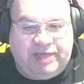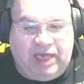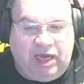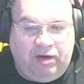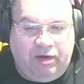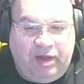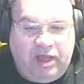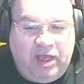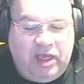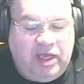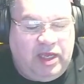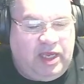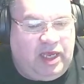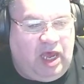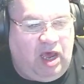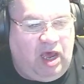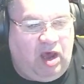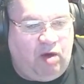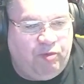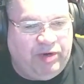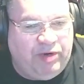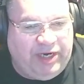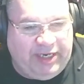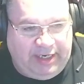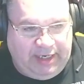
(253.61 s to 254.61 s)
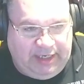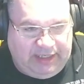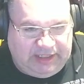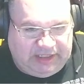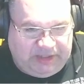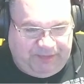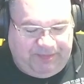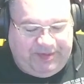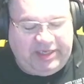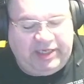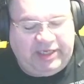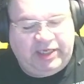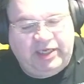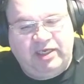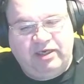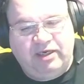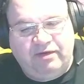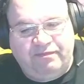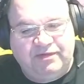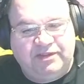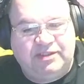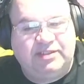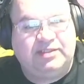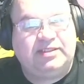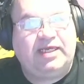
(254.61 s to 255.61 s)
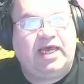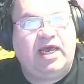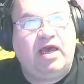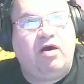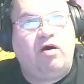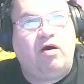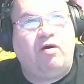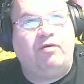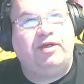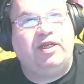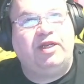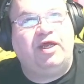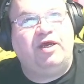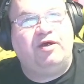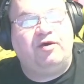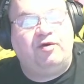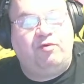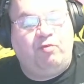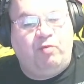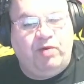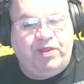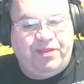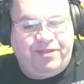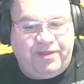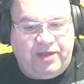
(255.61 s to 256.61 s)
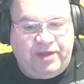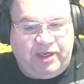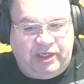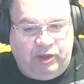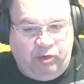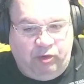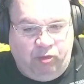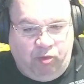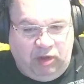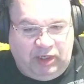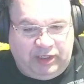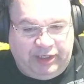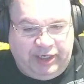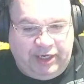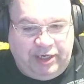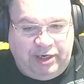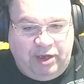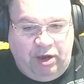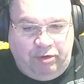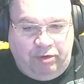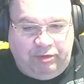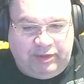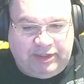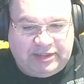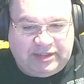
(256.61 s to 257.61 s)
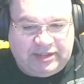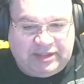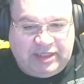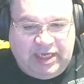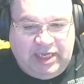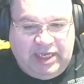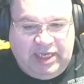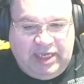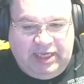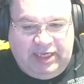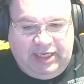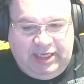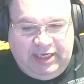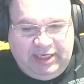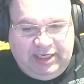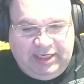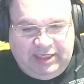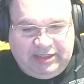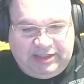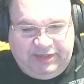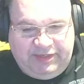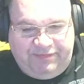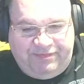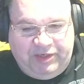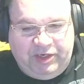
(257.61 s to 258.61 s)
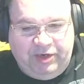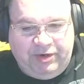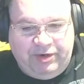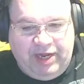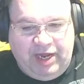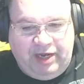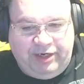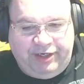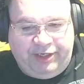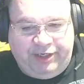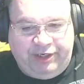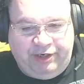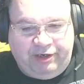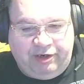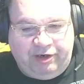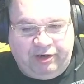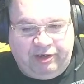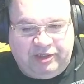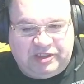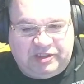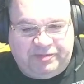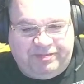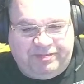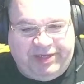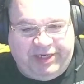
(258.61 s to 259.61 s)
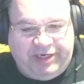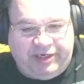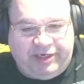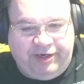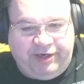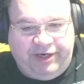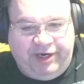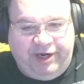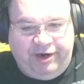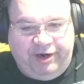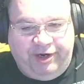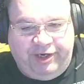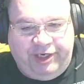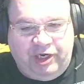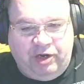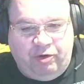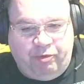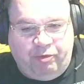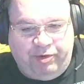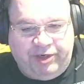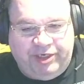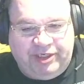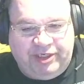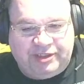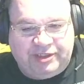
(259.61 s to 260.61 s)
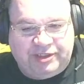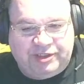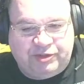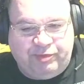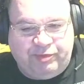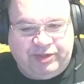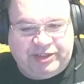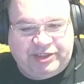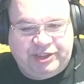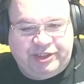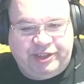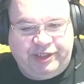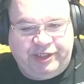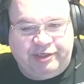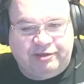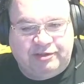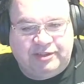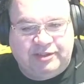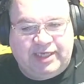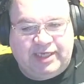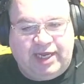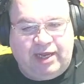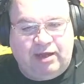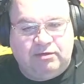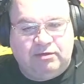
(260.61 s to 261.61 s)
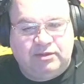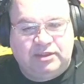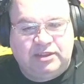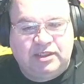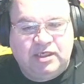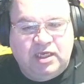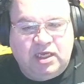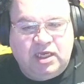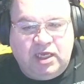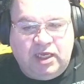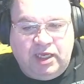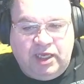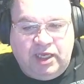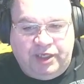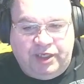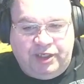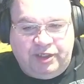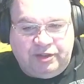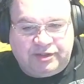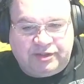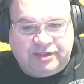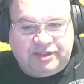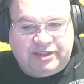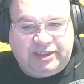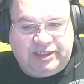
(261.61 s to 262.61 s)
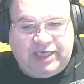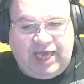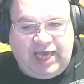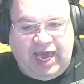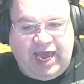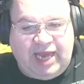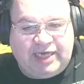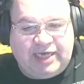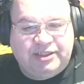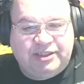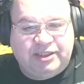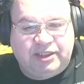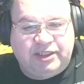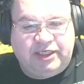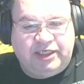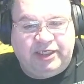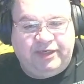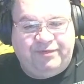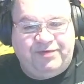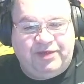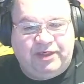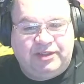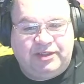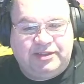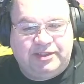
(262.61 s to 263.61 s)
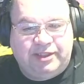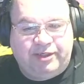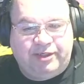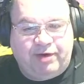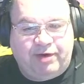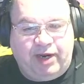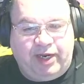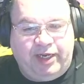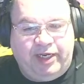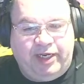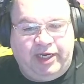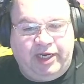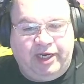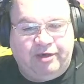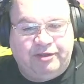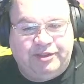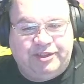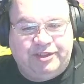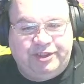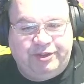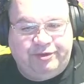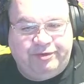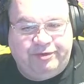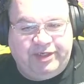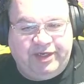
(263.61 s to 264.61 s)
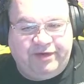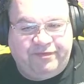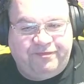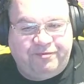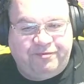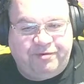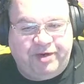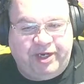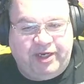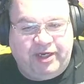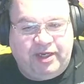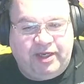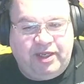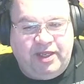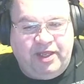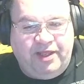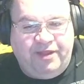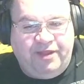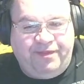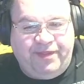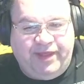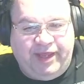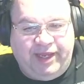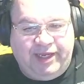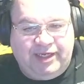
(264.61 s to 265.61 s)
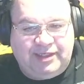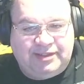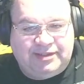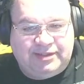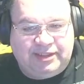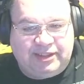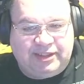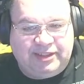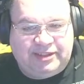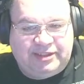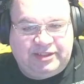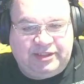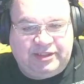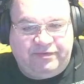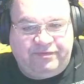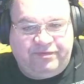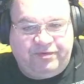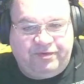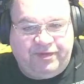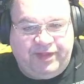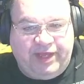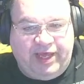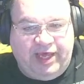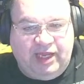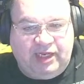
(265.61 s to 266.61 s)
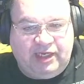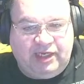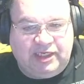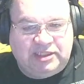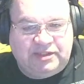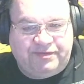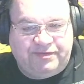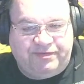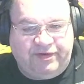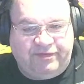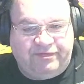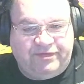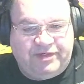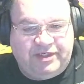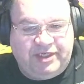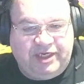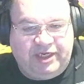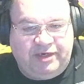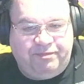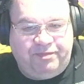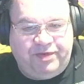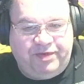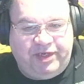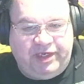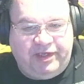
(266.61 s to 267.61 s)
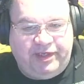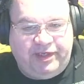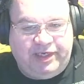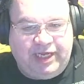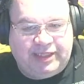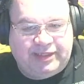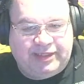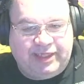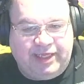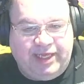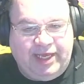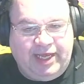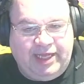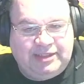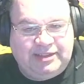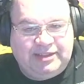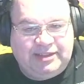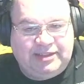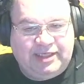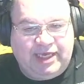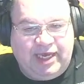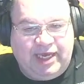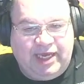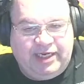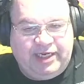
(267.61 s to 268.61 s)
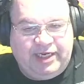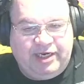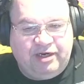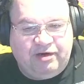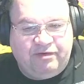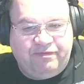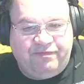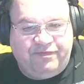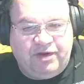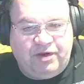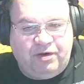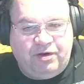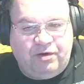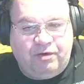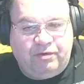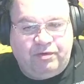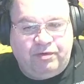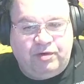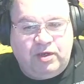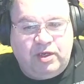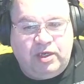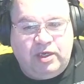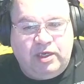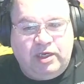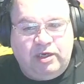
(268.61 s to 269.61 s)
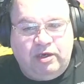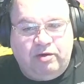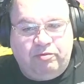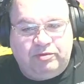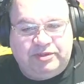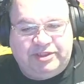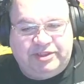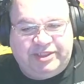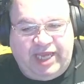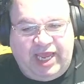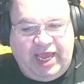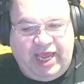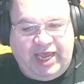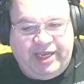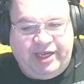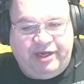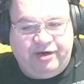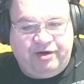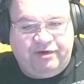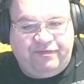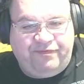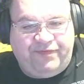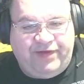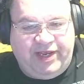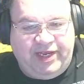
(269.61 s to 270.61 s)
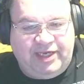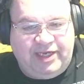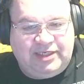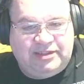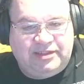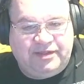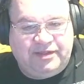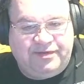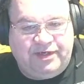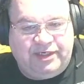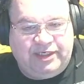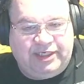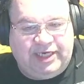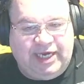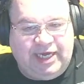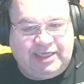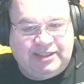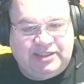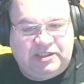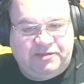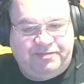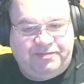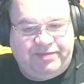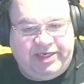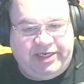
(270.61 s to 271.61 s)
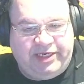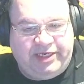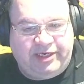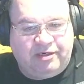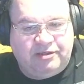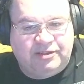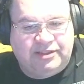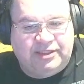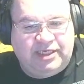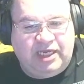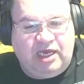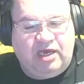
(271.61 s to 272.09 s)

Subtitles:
Now, speaking of the sound, one thing you want to notice is if you go down to your speaker here, you know, where you'll switch to your sounds, you'll see, actually, if you can see right here, two different things listed for the LS15P. You got the headset, earphone, chat interface, and then you got speakers.